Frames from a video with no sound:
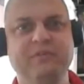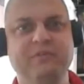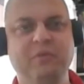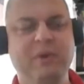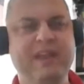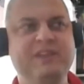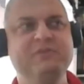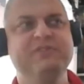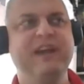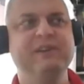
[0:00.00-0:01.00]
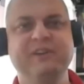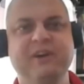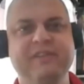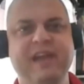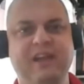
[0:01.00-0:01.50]
way you sounded
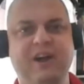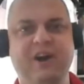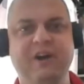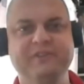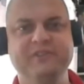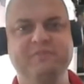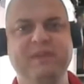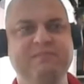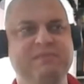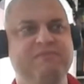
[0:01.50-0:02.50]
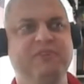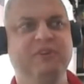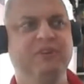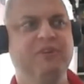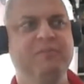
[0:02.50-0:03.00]
on that call just made me
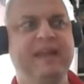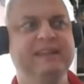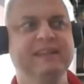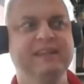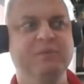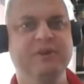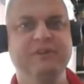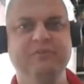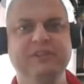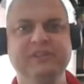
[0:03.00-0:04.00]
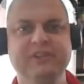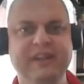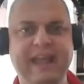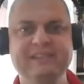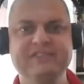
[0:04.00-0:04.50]
feel, oh, man, like we're in really good
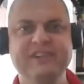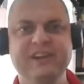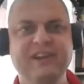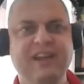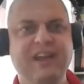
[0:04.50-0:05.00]
hands here.